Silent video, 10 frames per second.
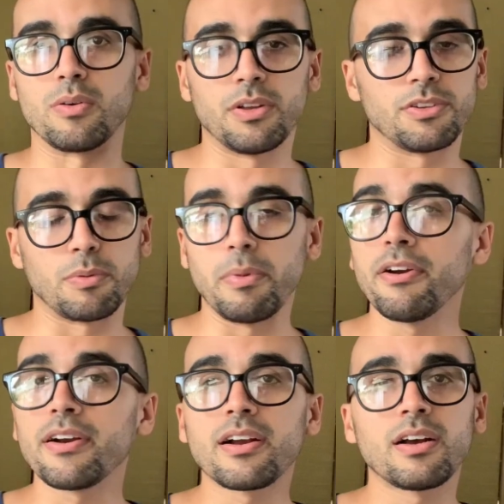There's
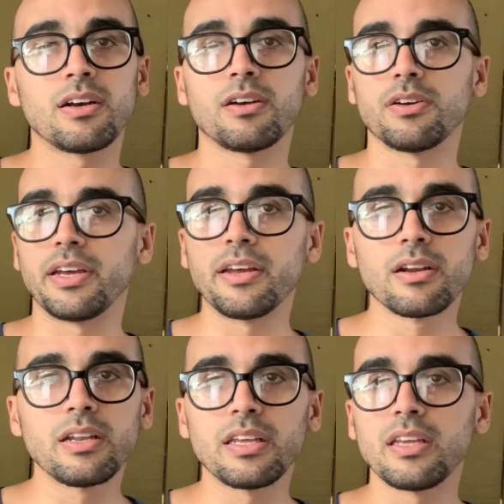America,
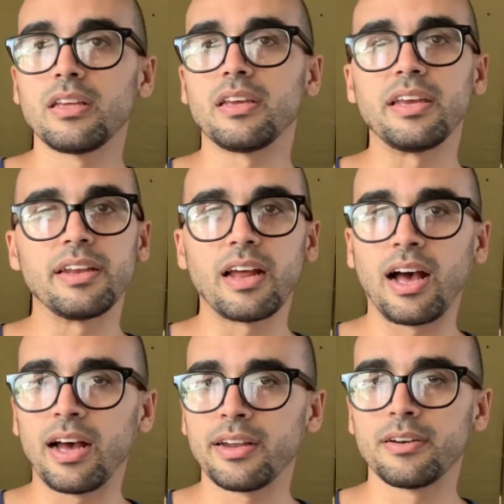Italy,
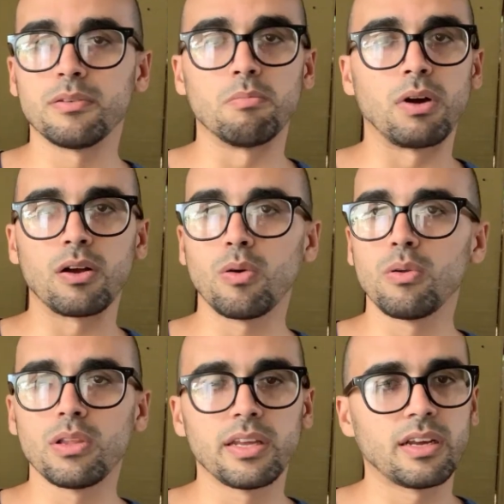Iran,
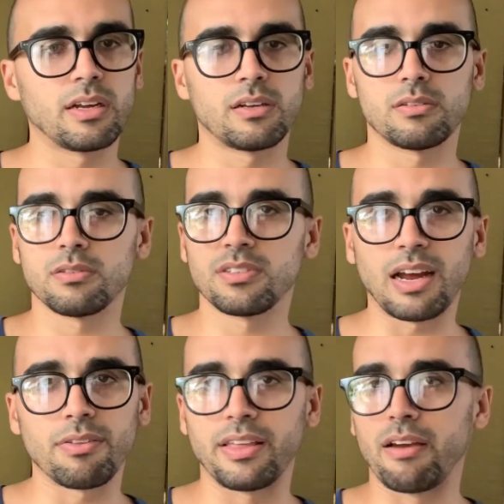Mongolia,
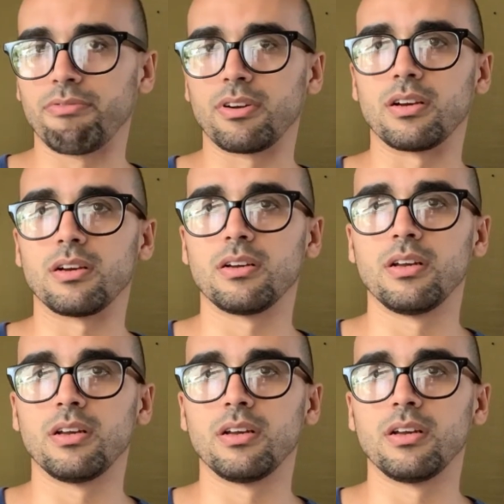South Africa.